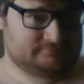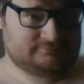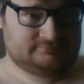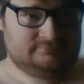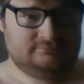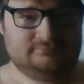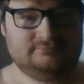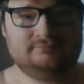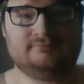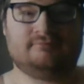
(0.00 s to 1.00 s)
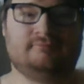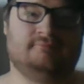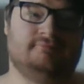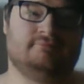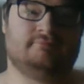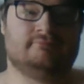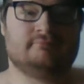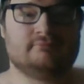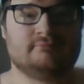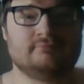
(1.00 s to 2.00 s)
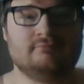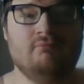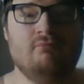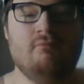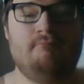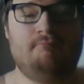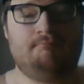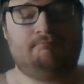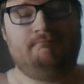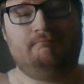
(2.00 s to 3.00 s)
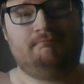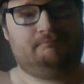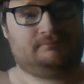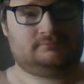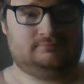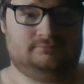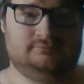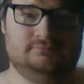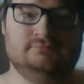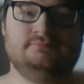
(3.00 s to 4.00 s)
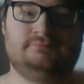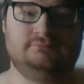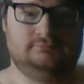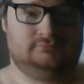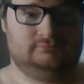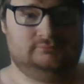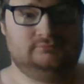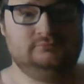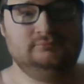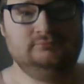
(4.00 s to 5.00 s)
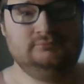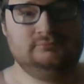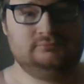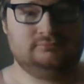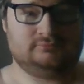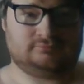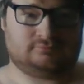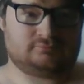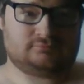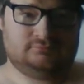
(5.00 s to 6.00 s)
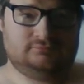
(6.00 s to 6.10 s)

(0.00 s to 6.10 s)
(no one is talking)